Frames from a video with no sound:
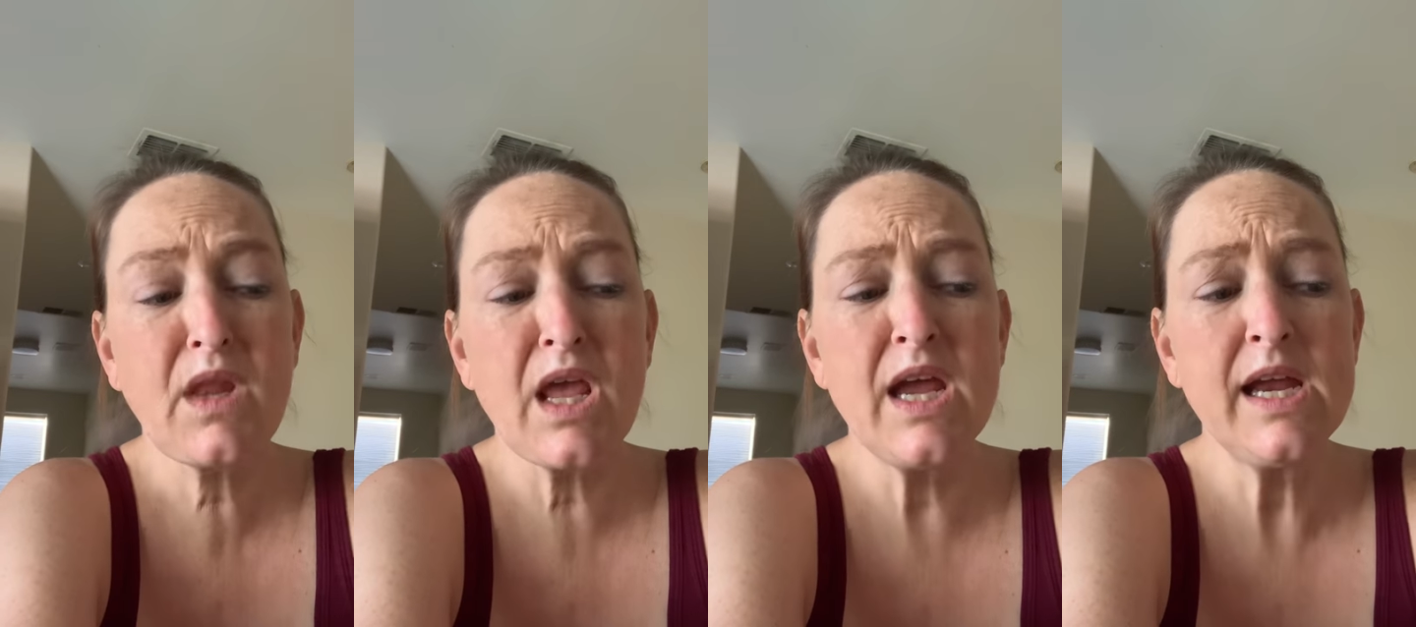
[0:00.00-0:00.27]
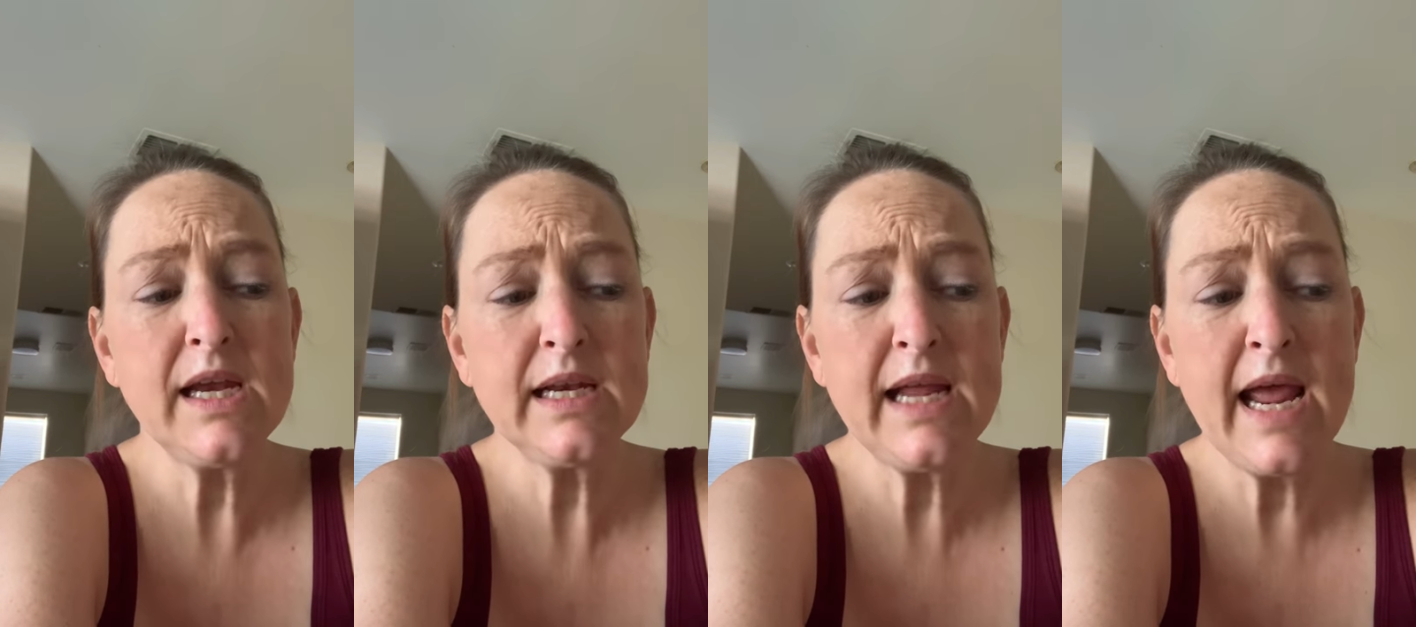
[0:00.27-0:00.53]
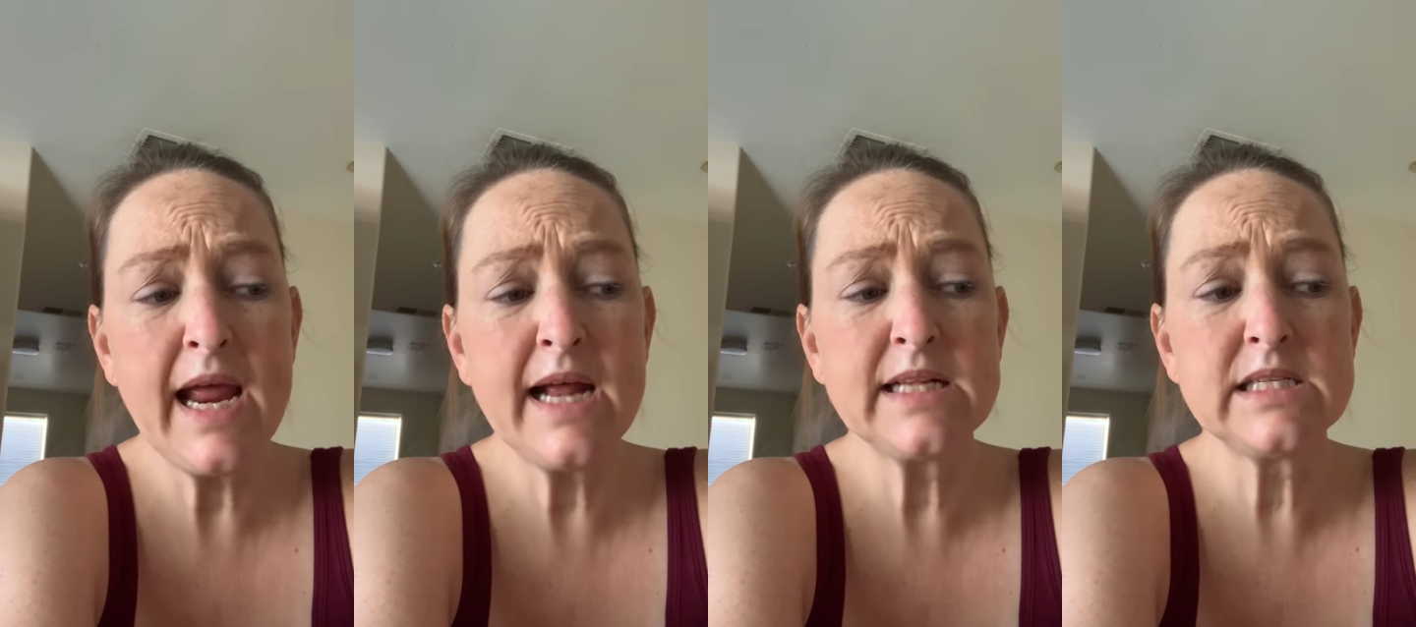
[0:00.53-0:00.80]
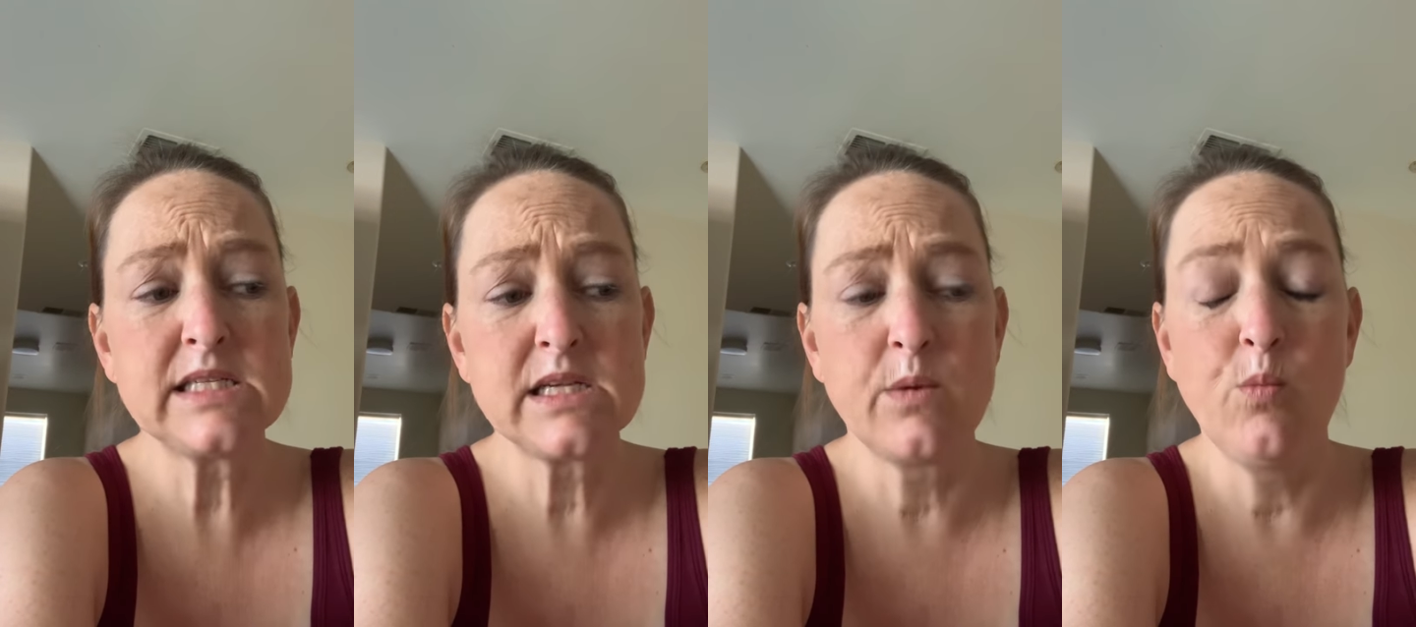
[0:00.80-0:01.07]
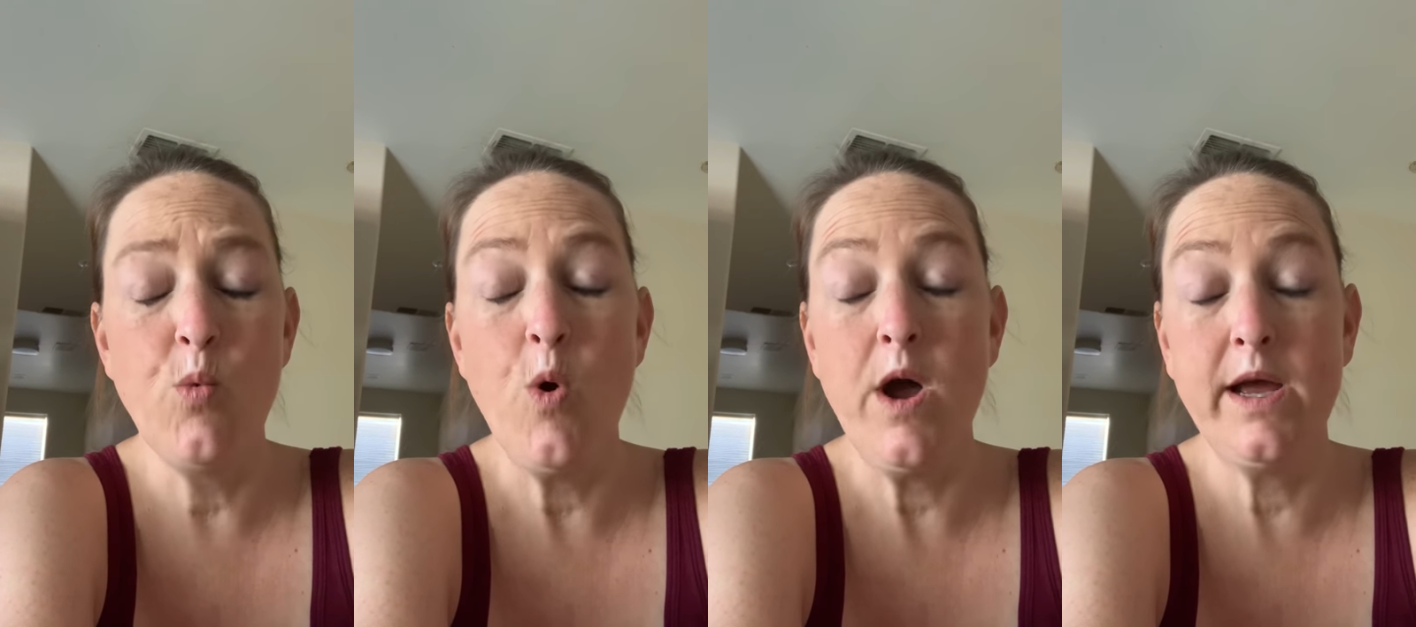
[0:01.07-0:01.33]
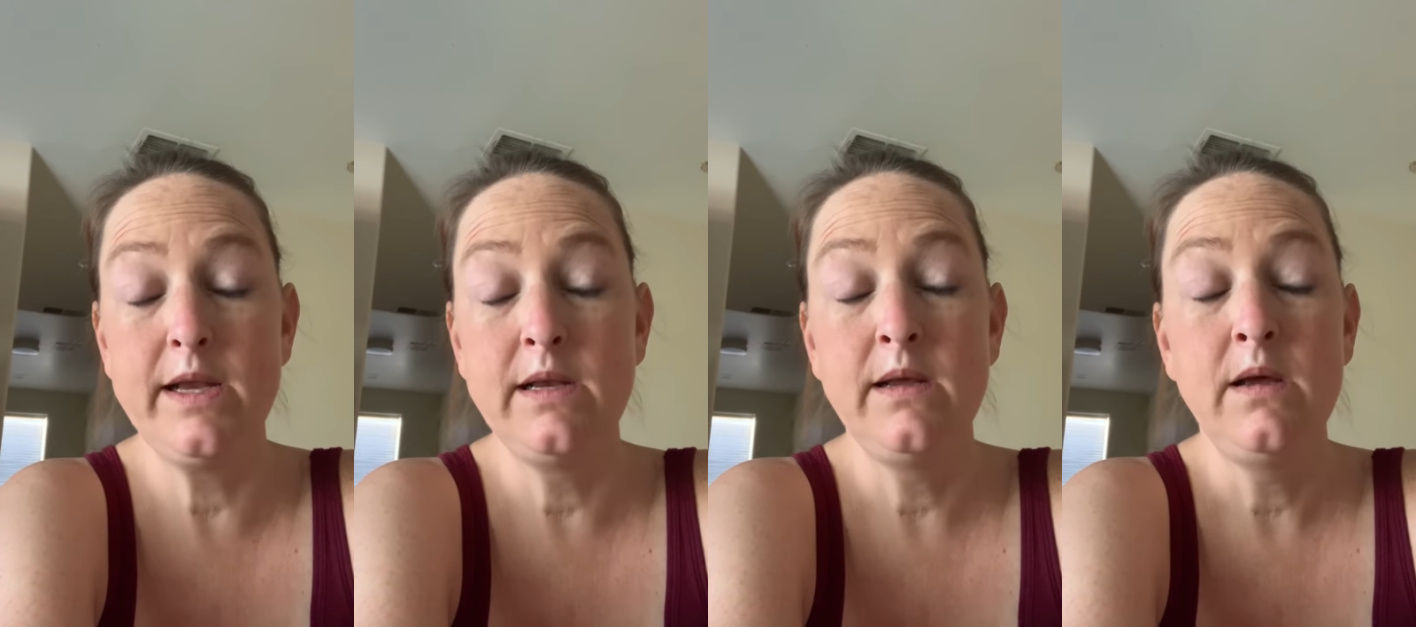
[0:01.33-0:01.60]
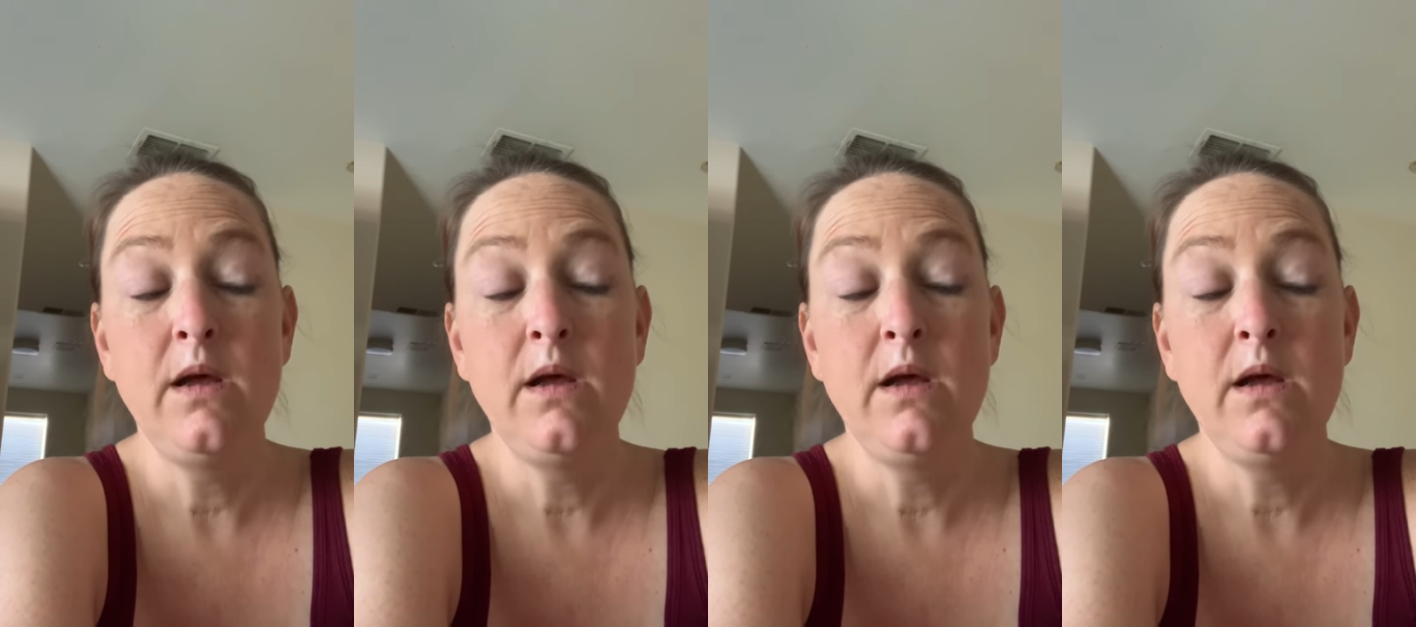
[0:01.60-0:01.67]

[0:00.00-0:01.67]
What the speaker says: and can somewhat